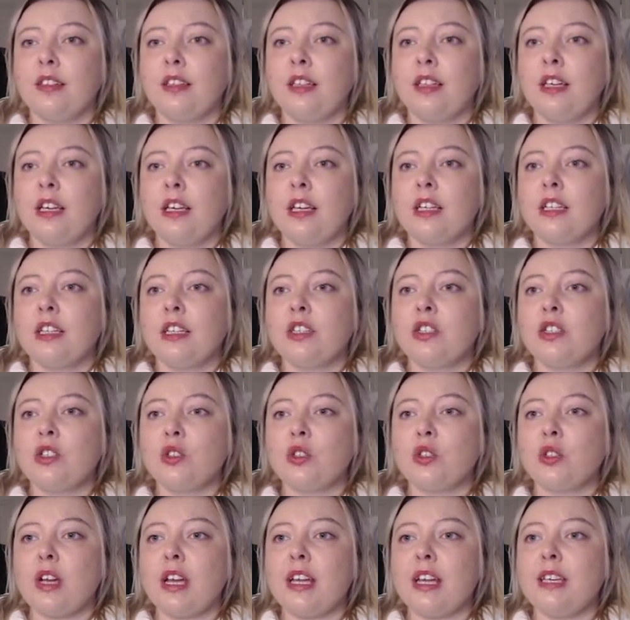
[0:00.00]
Because you're
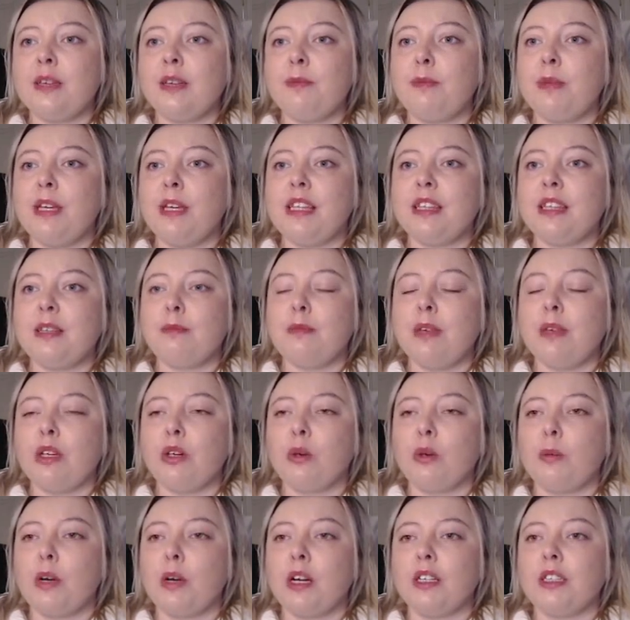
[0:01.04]
trying to beat the middle
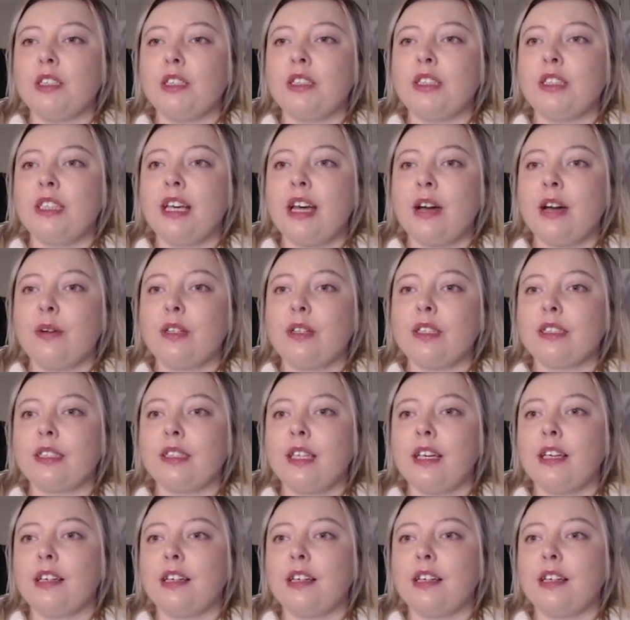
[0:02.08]
part. You see how it's like...